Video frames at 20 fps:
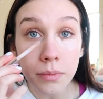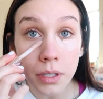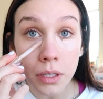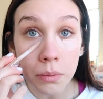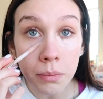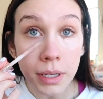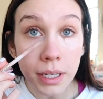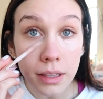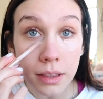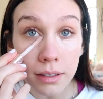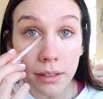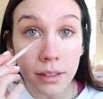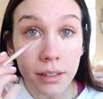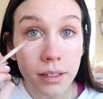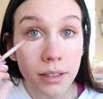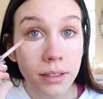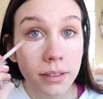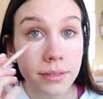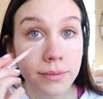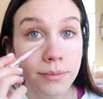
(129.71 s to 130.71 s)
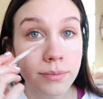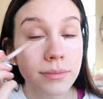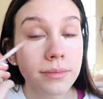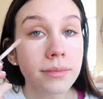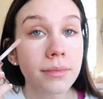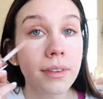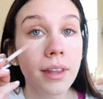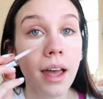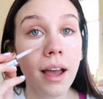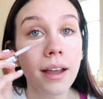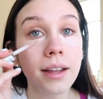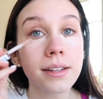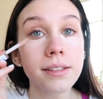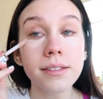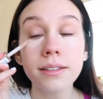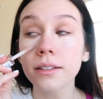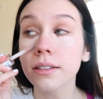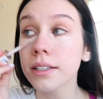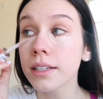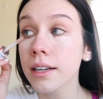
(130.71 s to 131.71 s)
You make the little
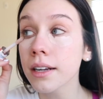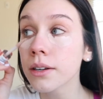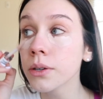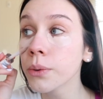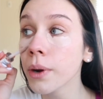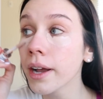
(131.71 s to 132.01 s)
lines under here,